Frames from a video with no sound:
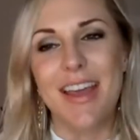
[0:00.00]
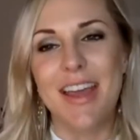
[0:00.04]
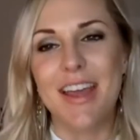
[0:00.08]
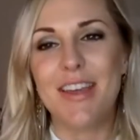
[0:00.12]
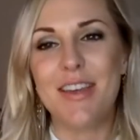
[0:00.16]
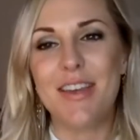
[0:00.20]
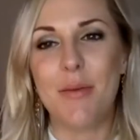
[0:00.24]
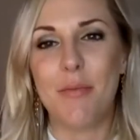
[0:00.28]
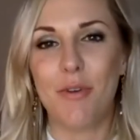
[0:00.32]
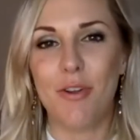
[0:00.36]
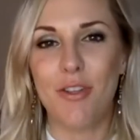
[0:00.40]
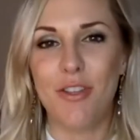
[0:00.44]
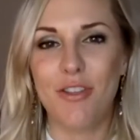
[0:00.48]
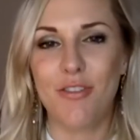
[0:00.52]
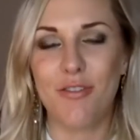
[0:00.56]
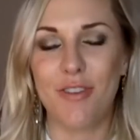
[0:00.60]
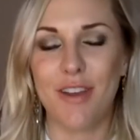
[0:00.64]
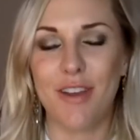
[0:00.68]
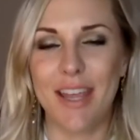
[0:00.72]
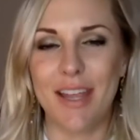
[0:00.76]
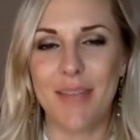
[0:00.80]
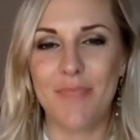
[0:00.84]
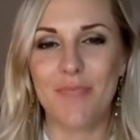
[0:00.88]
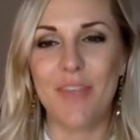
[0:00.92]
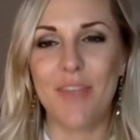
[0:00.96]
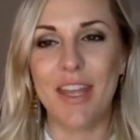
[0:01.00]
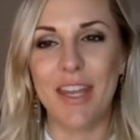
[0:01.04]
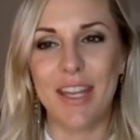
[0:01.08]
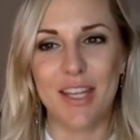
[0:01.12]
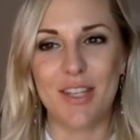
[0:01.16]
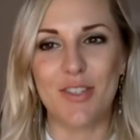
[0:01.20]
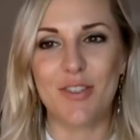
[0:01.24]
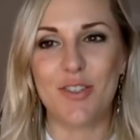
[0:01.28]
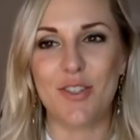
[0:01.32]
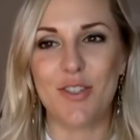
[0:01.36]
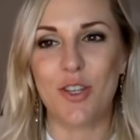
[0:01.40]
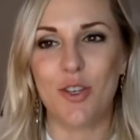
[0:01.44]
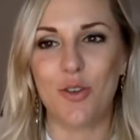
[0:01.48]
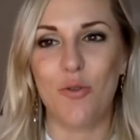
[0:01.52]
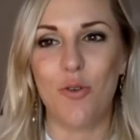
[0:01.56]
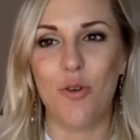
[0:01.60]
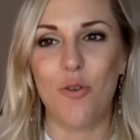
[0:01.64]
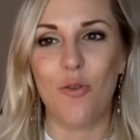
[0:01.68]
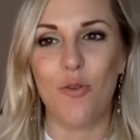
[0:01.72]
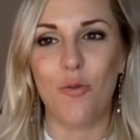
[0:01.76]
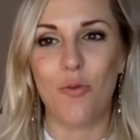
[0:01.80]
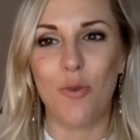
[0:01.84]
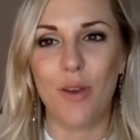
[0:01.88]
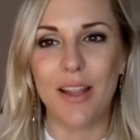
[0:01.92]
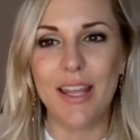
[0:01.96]
Number three, it is to
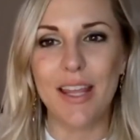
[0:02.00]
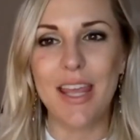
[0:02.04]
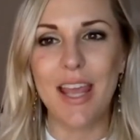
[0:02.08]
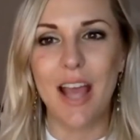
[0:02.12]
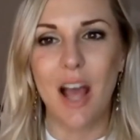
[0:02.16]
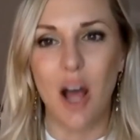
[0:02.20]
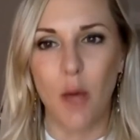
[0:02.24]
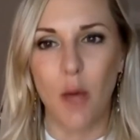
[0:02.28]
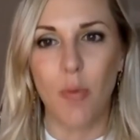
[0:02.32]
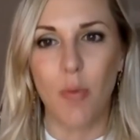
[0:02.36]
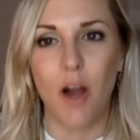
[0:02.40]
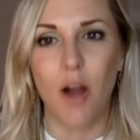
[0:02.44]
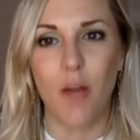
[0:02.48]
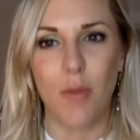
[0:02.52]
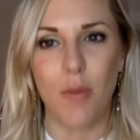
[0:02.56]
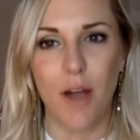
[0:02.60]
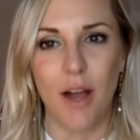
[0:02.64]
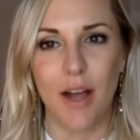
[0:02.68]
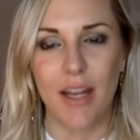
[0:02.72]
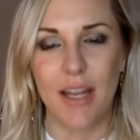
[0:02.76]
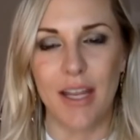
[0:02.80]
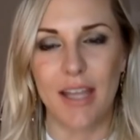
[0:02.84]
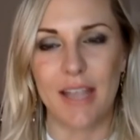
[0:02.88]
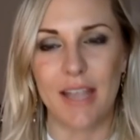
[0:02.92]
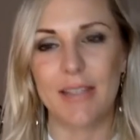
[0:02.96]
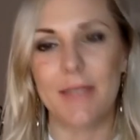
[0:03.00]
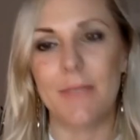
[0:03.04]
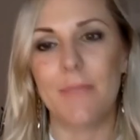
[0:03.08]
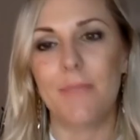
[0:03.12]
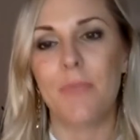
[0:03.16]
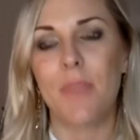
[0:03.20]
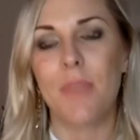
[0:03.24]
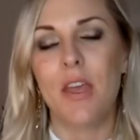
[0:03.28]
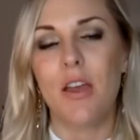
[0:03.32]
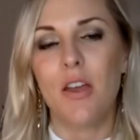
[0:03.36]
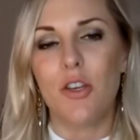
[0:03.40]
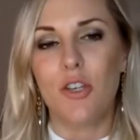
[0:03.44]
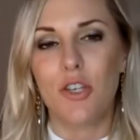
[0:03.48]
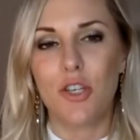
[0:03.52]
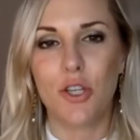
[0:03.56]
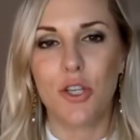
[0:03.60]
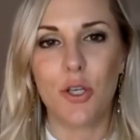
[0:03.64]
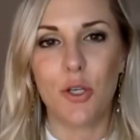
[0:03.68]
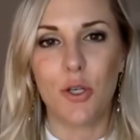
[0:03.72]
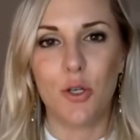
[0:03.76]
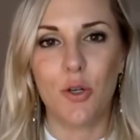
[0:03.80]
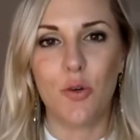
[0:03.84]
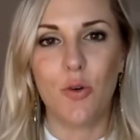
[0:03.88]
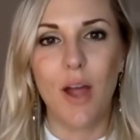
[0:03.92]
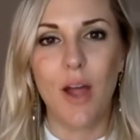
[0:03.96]
really help our bodies
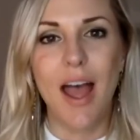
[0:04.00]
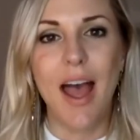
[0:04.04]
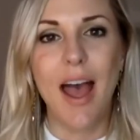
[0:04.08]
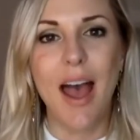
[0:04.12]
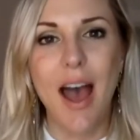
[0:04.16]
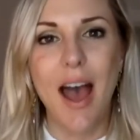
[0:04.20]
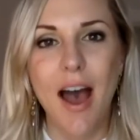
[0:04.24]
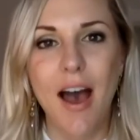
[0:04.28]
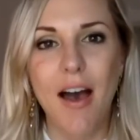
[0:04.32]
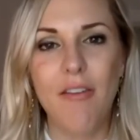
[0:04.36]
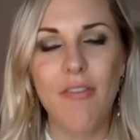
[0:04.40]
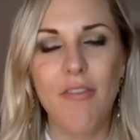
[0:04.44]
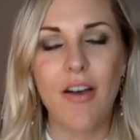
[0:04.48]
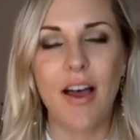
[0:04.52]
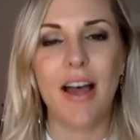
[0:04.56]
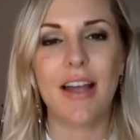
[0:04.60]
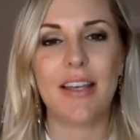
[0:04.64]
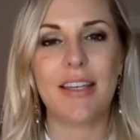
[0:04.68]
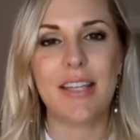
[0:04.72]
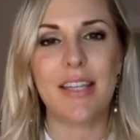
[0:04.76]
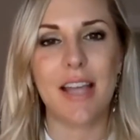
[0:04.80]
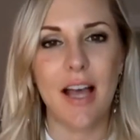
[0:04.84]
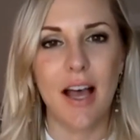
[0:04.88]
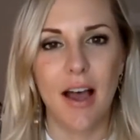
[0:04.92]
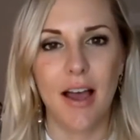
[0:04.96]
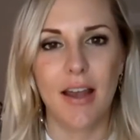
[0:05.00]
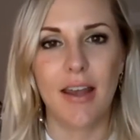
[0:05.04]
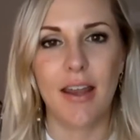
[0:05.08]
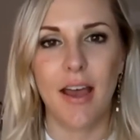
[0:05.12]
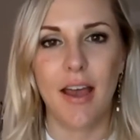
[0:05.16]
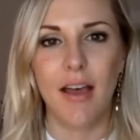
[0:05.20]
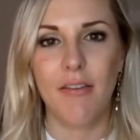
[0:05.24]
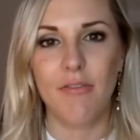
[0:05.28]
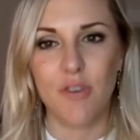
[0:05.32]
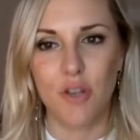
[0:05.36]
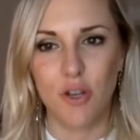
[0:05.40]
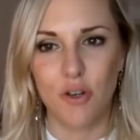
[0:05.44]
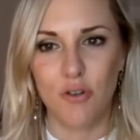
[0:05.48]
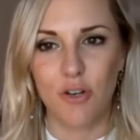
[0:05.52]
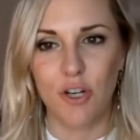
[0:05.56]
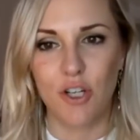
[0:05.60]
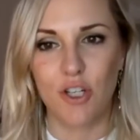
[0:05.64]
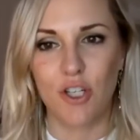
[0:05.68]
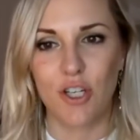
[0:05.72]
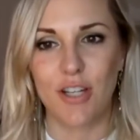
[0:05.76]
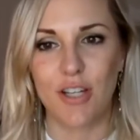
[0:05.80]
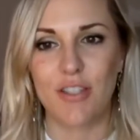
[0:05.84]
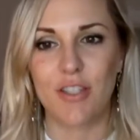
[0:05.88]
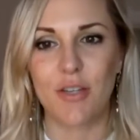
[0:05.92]
to have a ton of nutrition.